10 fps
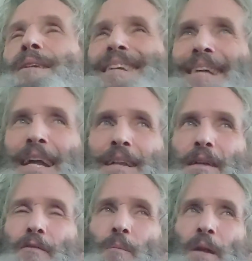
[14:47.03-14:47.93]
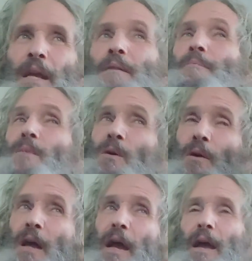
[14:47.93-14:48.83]
technically for me?
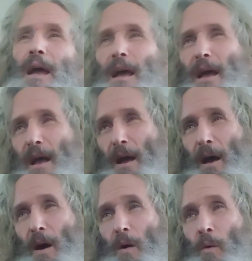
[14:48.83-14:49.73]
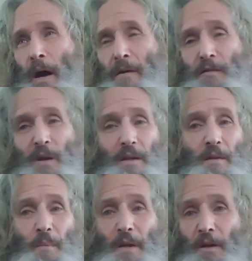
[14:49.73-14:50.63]
Okay. A waterfront
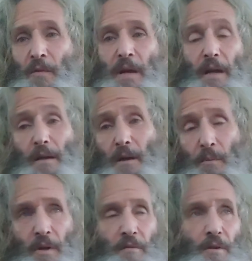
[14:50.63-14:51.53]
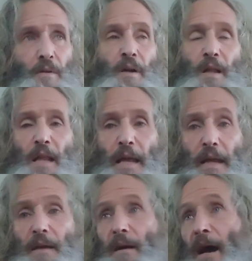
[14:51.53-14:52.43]
can be a creek, a river, a
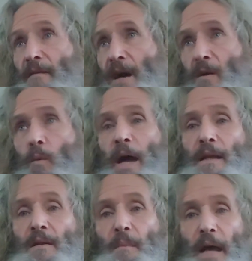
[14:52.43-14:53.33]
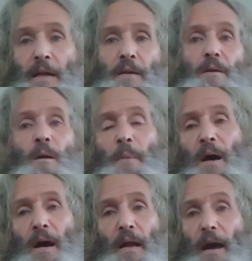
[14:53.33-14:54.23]
lake. I've got a wetland back here, a
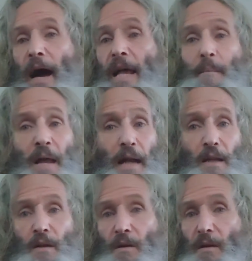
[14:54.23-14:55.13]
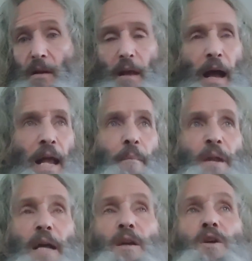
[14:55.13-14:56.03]
pond. I am not going
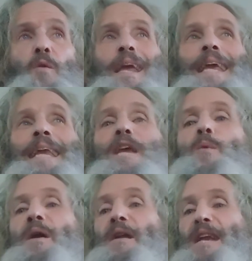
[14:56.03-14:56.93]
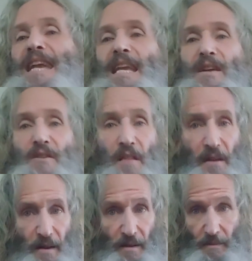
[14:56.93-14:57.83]
to go anywhere near
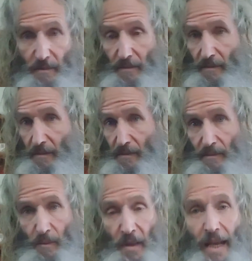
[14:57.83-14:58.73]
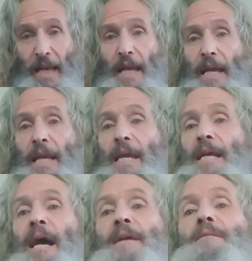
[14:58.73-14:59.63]
there with any
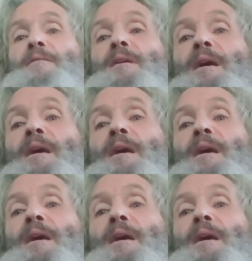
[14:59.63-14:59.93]
kind of